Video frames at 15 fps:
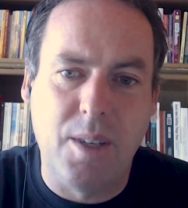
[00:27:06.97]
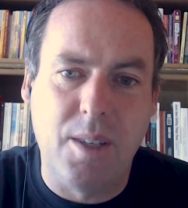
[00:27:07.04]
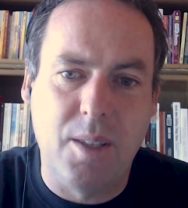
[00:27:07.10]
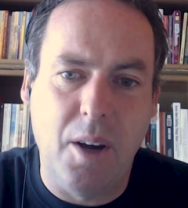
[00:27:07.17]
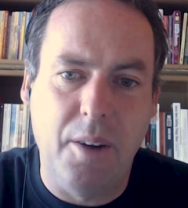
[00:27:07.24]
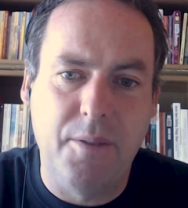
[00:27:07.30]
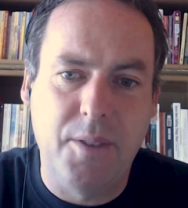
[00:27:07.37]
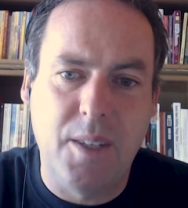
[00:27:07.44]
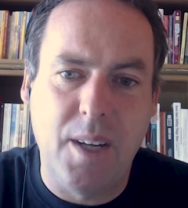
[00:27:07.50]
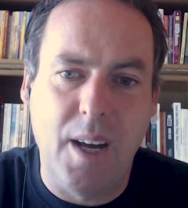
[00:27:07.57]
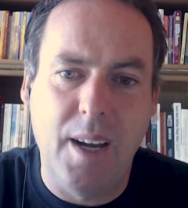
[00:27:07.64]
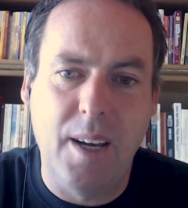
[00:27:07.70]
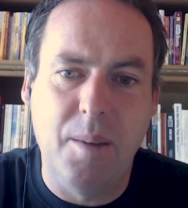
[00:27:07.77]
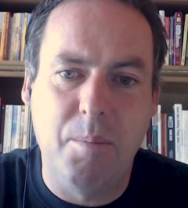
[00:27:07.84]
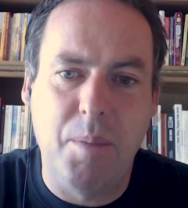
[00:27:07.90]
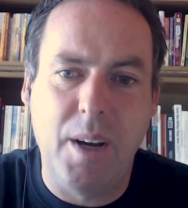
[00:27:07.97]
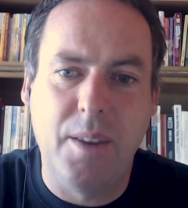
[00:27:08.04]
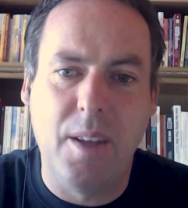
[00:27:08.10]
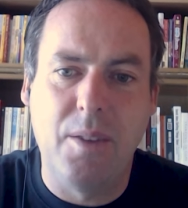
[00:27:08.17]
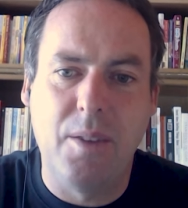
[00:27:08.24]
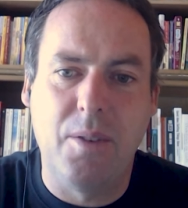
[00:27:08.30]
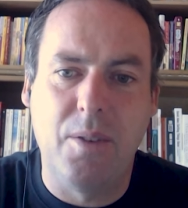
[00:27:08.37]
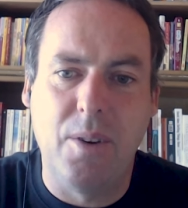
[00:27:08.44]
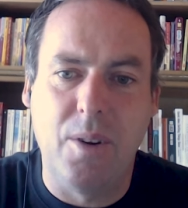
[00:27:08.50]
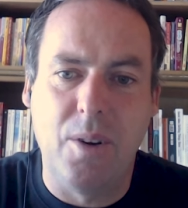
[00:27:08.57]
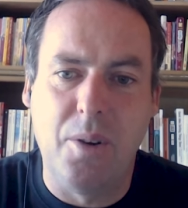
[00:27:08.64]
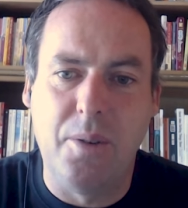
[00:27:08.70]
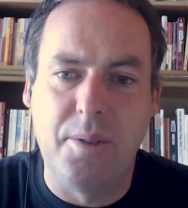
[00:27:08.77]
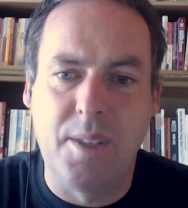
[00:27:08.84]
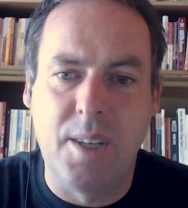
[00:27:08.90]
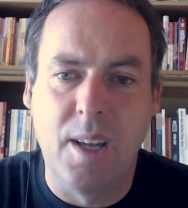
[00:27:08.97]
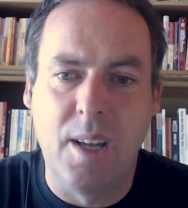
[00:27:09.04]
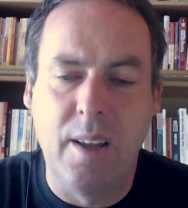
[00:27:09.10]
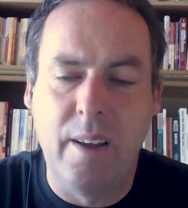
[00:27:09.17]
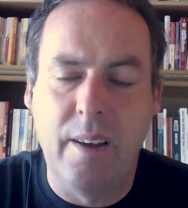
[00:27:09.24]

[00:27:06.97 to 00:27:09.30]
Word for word: a soft, silent breath in through your nose,